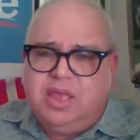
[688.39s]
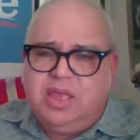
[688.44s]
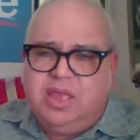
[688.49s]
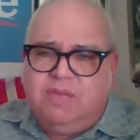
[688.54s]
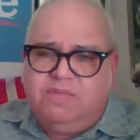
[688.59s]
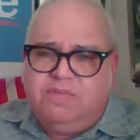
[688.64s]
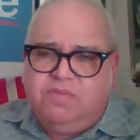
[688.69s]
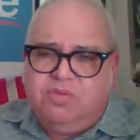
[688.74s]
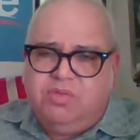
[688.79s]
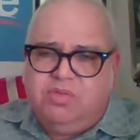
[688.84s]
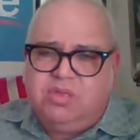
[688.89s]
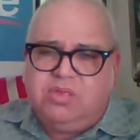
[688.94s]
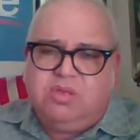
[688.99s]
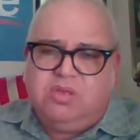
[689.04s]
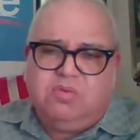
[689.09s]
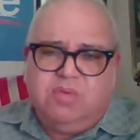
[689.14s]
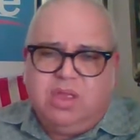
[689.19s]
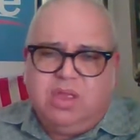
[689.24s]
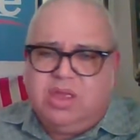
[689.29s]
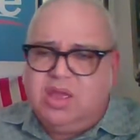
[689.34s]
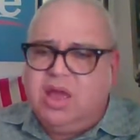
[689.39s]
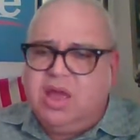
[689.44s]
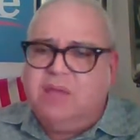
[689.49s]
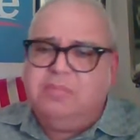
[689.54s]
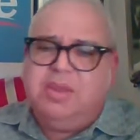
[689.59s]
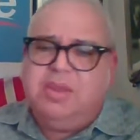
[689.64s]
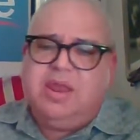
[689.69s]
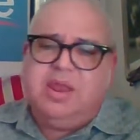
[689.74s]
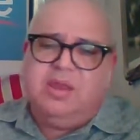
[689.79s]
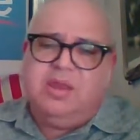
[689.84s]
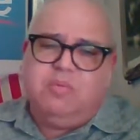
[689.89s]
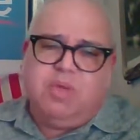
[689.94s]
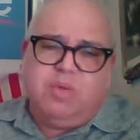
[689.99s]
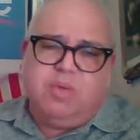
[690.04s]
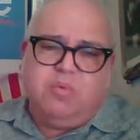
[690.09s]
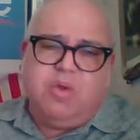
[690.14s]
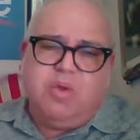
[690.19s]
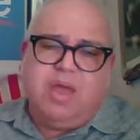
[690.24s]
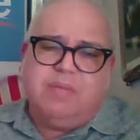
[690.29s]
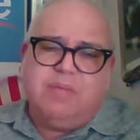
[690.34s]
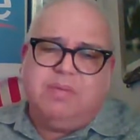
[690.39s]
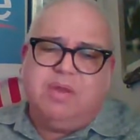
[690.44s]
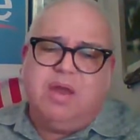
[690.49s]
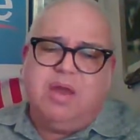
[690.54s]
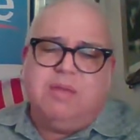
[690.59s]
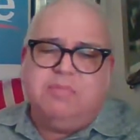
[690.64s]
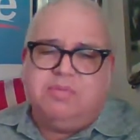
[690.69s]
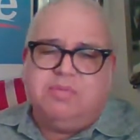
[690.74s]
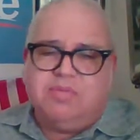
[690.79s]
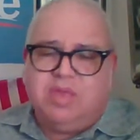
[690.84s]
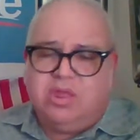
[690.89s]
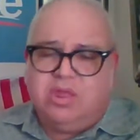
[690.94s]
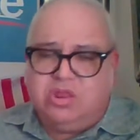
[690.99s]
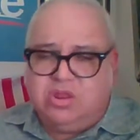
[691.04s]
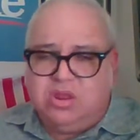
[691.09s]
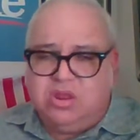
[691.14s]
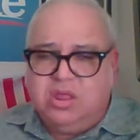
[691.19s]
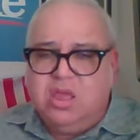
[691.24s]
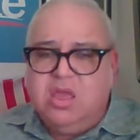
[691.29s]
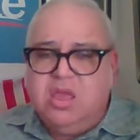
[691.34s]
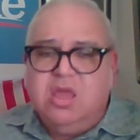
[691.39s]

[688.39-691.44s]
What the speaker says: If you disagree, comment anyway. We'll have a conversation.